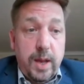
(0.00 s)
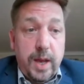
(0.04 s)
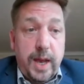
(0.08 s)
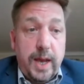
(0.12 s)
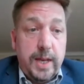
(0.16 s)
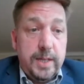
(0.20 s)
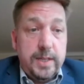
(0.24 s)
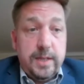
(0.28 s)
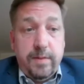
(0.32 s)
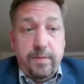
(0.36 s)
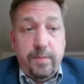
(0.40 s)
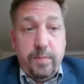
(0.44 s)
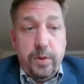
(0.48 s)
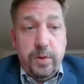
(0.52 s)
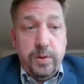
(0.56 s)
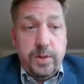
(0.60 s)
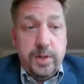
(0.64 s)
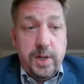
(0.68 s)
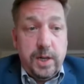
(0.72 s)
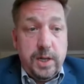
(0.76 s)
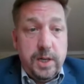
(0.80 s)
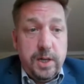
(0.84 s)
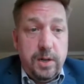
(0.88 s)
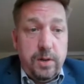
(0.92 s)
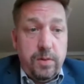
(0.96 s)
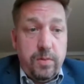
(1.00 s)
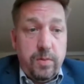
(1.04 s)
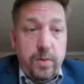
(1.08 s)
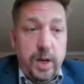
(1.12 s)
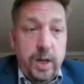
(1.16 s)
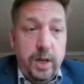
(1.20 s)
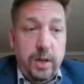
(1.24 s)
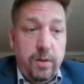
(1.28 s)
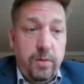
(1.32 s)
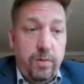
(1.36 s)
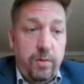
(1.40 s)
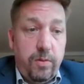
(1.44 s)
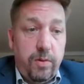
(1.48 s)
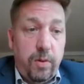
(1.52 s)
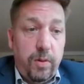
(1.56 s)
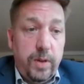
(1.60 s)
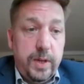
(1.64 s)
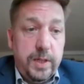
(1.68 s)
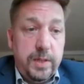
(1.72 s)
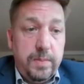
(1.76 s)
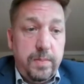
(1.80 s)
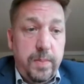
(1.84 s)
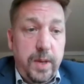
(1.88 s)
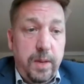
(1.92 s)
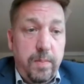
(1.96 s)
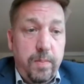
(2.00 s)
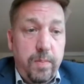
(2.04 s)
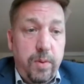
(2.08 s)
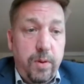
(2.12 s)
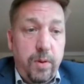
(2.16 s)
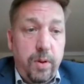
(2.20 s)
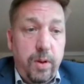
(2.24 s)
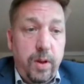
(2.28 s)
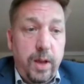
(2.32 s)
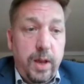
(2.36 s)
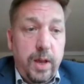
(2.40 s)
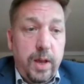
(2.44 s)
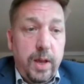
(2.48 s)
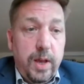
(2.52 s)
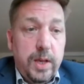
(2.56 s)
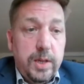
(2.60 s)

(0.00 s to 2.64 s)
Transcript: as if Putin didn't really control his people.